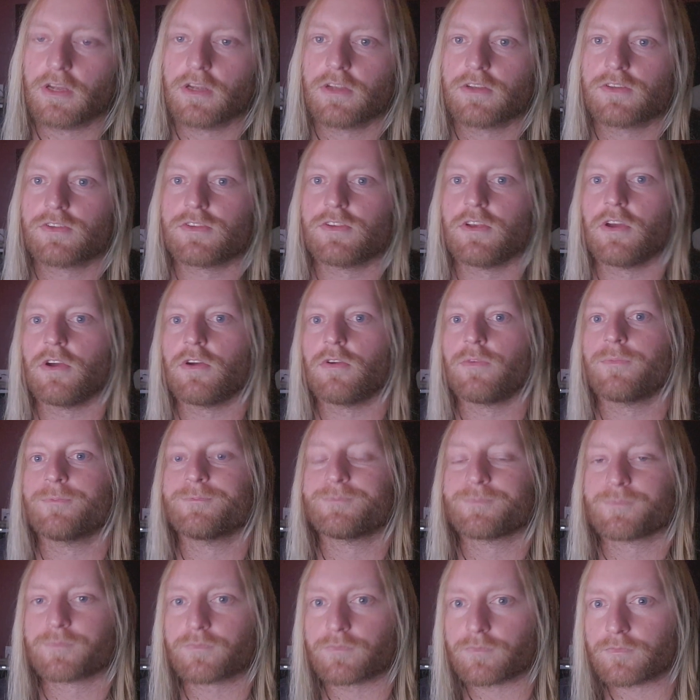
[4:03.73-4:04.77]
So
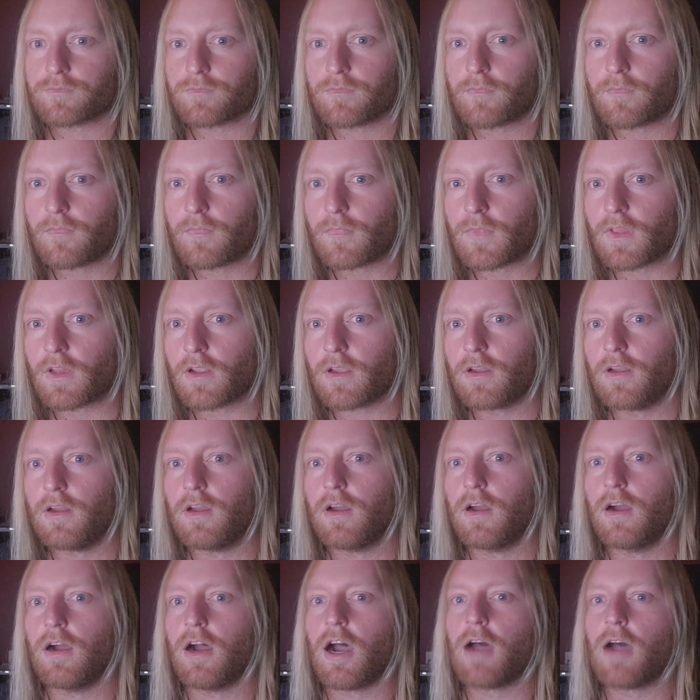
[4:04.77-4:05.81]

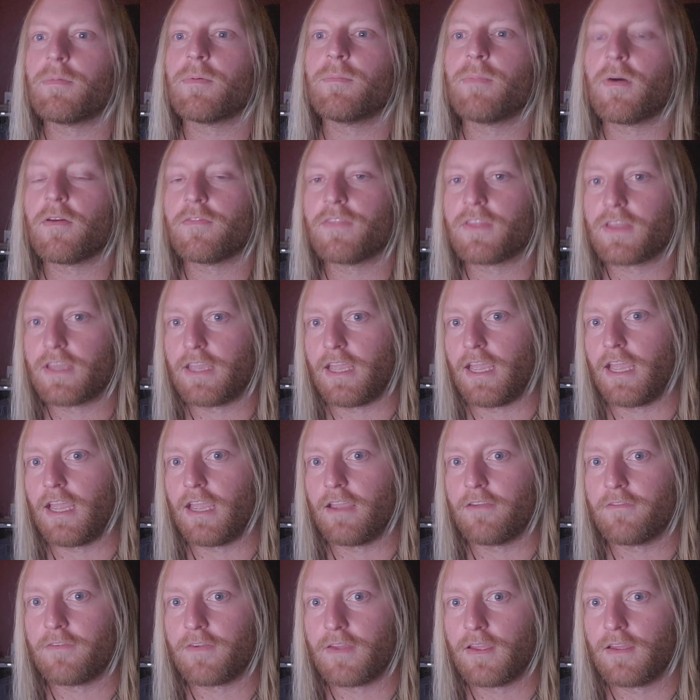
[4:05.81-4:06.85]
up above the
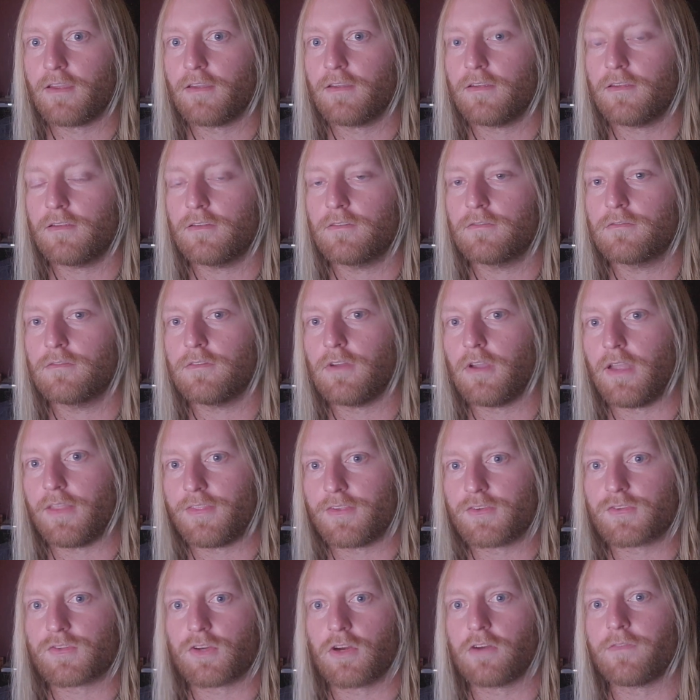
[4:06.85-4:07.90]
cave at the
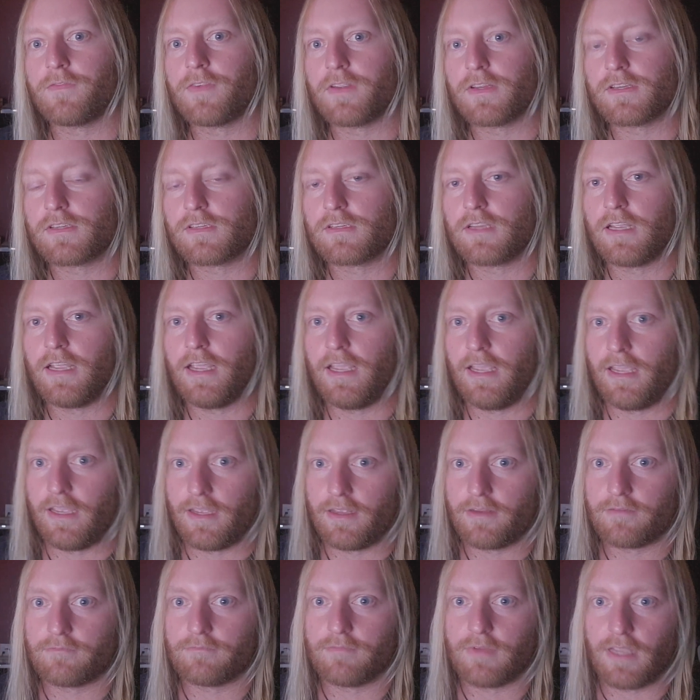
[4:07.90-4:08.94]
surface,
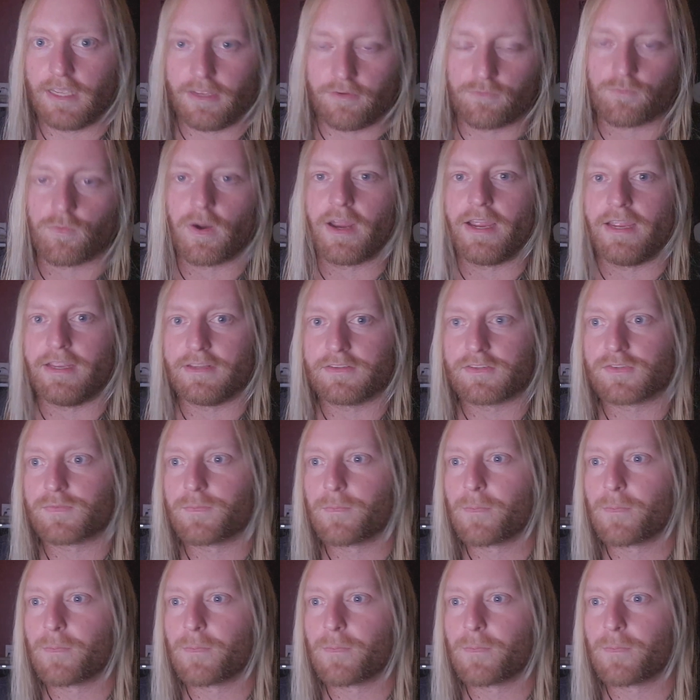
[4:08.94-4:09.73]
it rains.